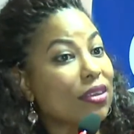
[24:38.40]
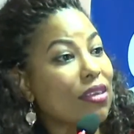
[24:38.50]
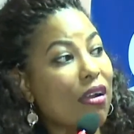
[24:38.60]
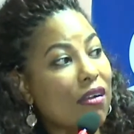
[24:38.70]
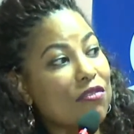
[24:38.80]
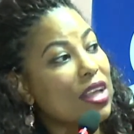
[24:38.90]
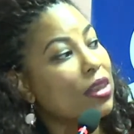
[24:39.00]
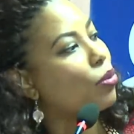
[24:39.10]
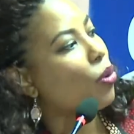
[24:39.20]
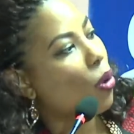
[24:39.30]
are
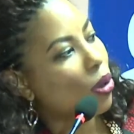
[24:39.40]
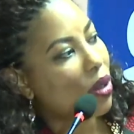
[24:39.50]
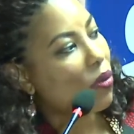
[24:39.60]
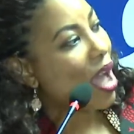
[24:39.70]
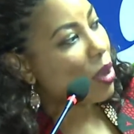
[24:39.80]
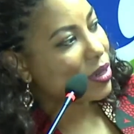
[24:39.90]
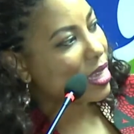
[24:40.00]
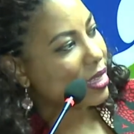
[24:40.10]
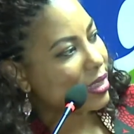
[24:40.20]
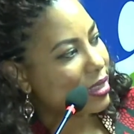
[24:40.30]
available all around
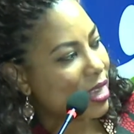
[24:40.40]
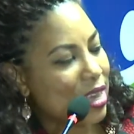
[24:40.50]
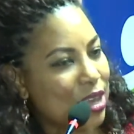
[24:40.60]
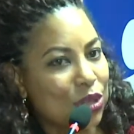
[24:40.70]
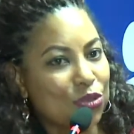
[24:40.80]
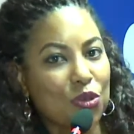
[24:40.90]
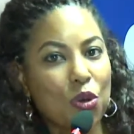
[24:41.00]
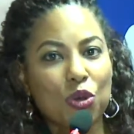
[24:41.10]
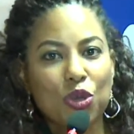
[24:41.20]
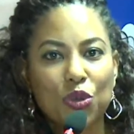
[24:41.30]
us.
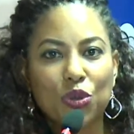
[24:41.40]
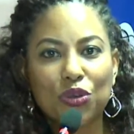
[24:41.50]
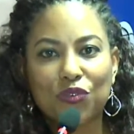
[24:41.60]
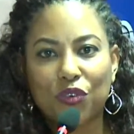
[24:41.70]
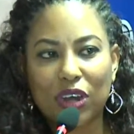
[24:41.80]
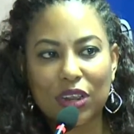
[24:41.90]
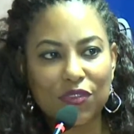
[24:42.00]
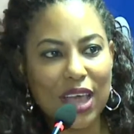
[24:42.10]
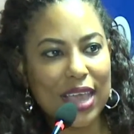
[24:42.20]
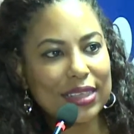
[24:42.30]
So you look for
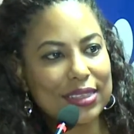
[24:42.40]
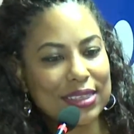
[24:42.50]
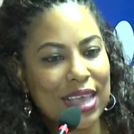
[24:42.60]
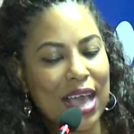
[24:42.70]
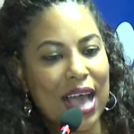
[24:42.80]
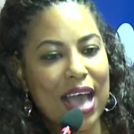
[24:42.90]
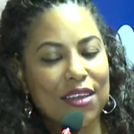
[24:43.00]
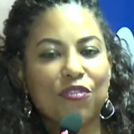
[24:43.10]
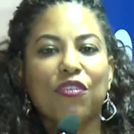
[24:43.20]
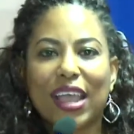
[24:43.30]
advice
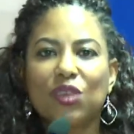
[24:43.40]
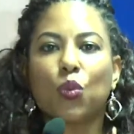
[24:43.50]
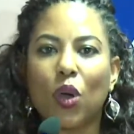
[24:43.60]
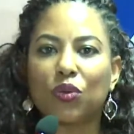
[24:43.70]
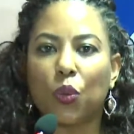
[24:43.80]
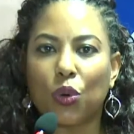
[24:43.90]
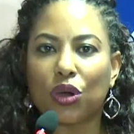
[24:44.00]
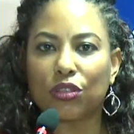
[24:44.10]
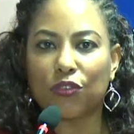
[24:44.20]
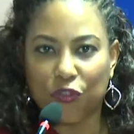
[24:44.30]
and find what
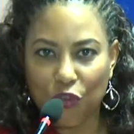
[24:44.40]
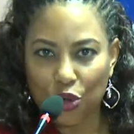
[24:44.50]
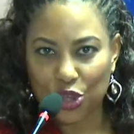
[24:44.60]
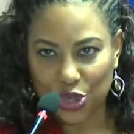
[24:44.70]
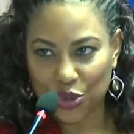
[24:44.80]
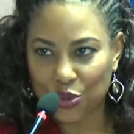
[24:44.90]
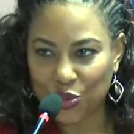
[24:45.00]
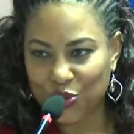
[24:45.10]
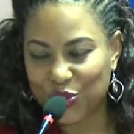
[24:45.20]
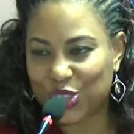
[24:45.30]
works for you.
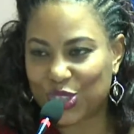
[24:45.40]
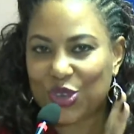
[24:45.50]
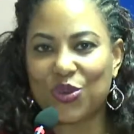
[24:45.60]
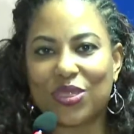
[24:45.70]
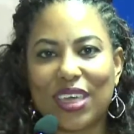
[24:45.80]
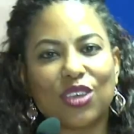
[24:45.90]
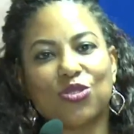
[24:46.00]
So thank you